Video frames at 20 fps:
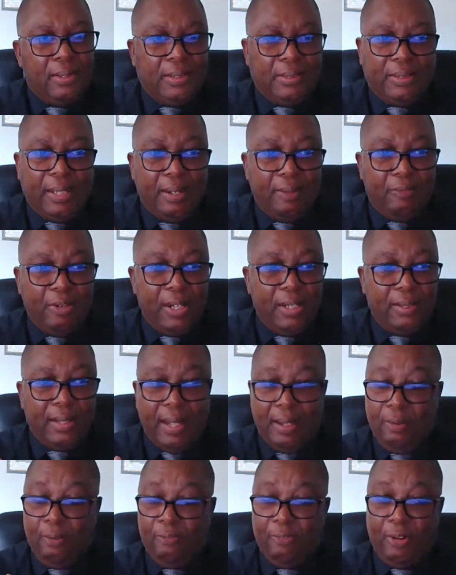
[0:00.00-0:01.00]
because they re-
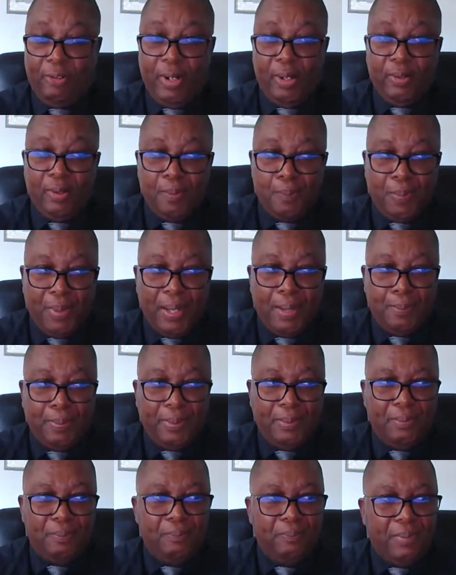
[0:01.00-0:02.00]
they look very good on
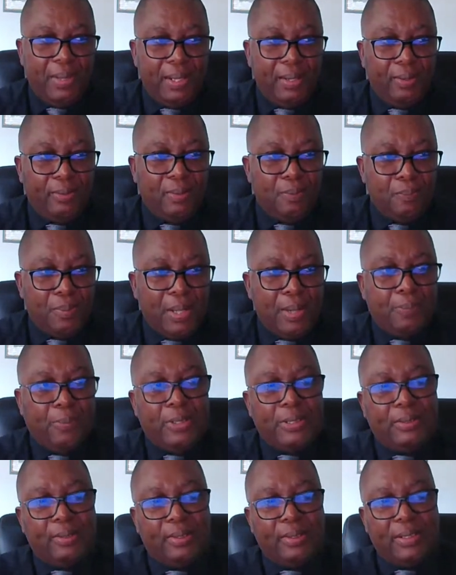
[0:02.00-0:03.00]
paper. Being good on
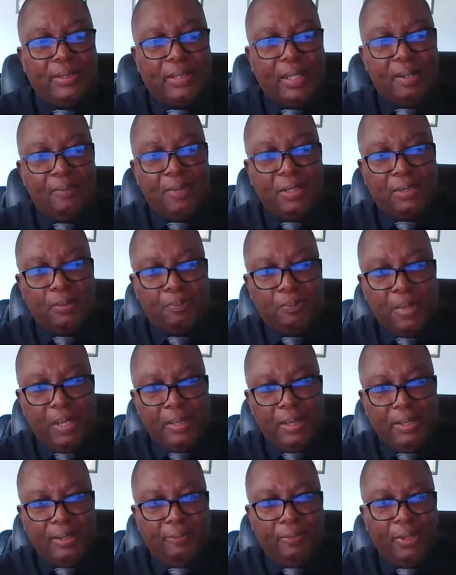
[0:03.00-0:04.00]
paper is not the same as
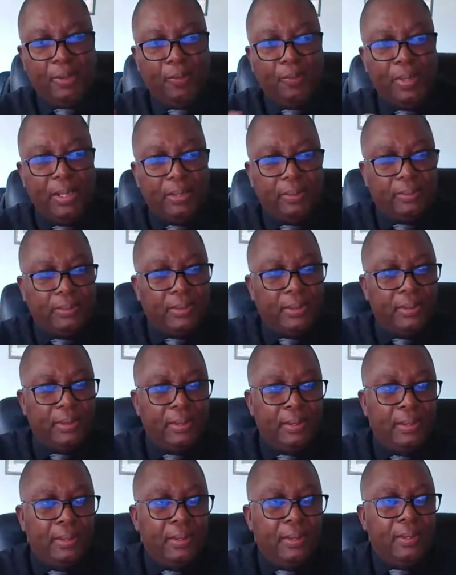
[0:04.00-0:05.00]
being in the real world.
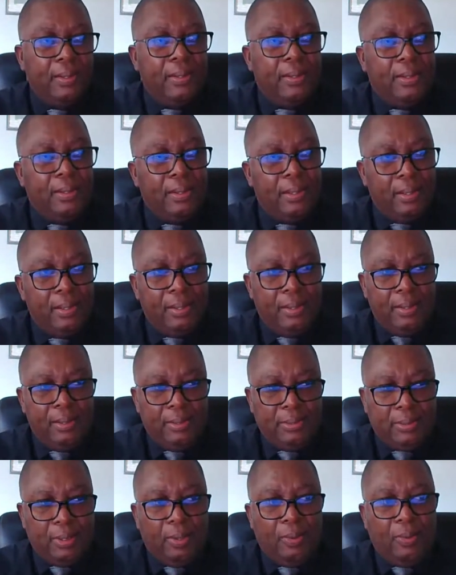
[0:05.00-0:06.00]

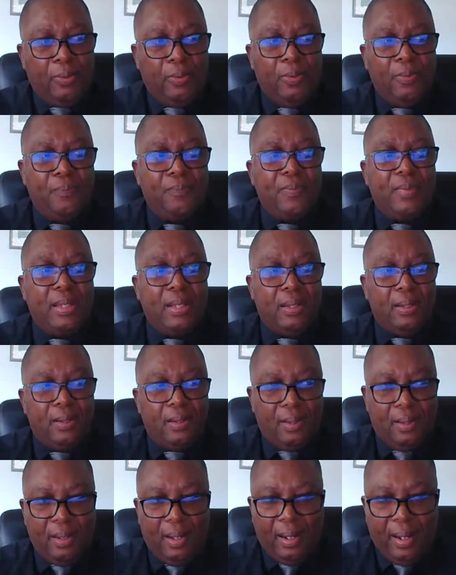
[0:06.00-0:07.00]
So
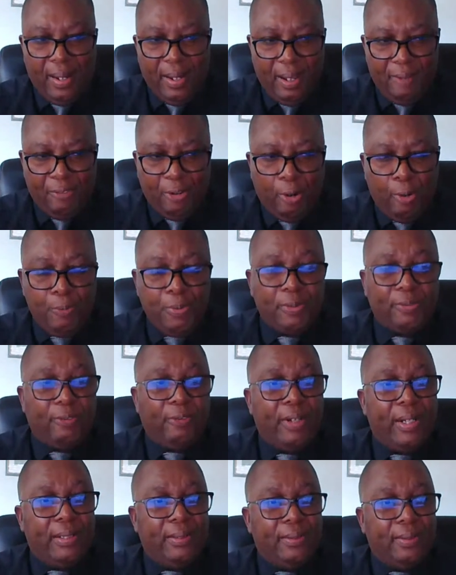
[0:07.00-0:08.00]
I have hopes
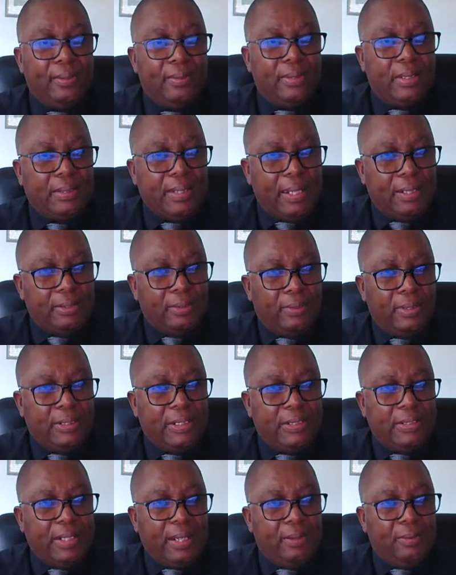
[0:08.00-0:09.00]
for it. The
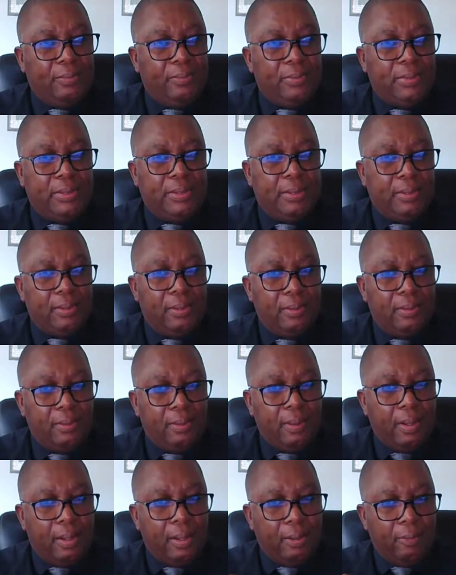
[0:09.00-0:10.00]
technology sounds
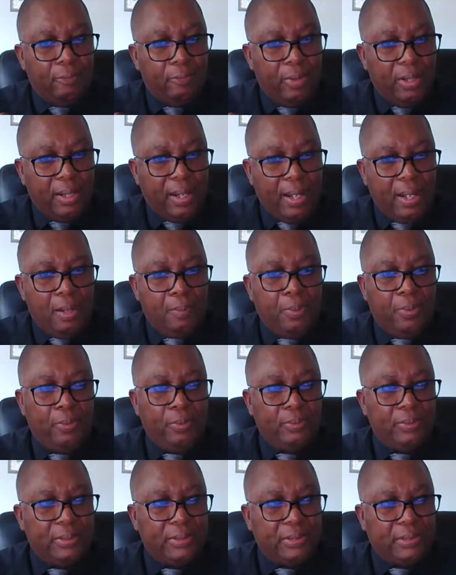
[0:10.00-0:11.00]

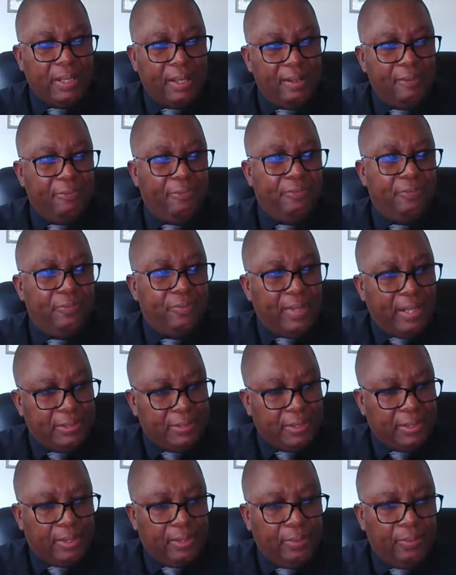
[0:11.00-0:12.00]
reliable, safe,
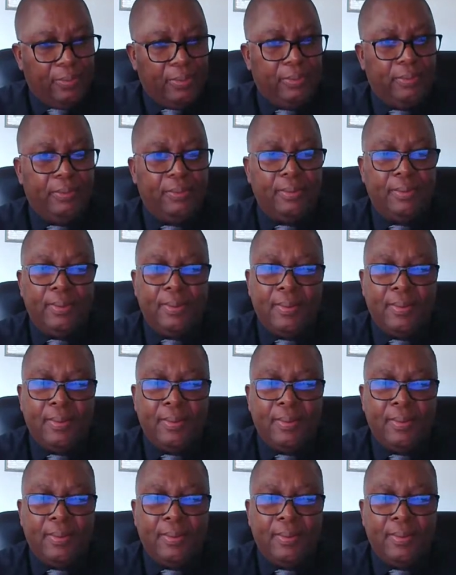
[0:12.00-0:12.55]
and secure.